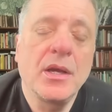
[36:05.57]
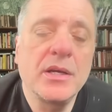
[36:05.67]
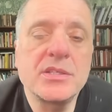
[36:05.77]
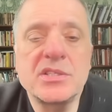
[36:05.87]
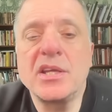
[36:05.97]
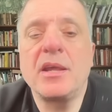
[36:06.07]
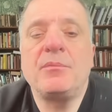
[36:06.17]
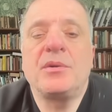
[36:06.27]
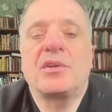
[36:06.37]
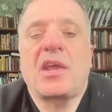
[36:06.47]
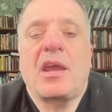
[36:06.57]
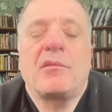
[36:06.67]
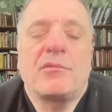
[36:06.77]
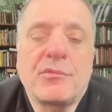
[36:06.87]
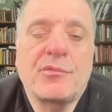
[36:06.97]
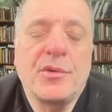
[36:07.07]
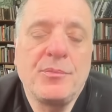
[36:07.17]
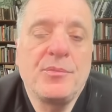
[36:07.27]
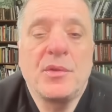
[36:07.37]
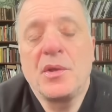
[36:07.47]
a statement came
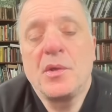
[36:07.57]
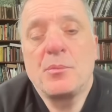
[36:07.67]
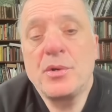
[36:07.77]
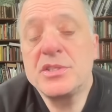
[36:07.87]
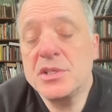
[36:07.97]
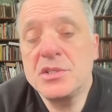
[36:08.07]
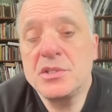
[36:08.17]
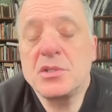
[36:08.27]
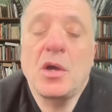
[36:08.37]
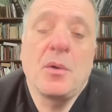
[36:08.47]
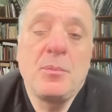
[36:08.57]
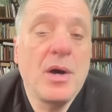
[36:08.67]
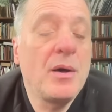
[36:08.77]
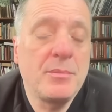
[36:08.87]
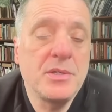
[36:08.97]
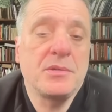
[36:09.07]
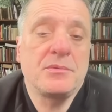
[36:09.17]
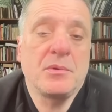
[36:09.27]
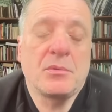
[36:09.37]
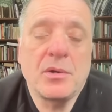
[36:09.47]
from President Obama,
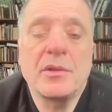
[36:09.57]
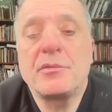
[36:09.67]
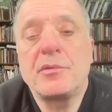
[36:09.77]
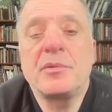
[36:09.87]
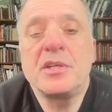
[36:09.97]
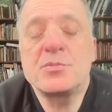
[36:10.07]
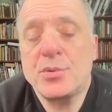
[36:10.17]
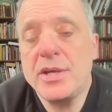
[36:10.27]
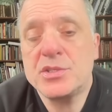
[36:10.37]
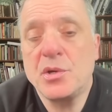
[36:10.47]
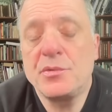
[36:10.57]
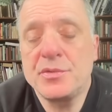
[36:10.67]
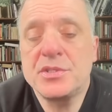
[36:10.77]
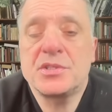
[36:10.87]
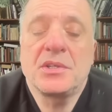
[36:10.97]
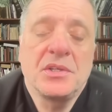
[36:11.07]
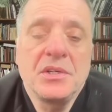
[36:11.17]
or rather from his press office,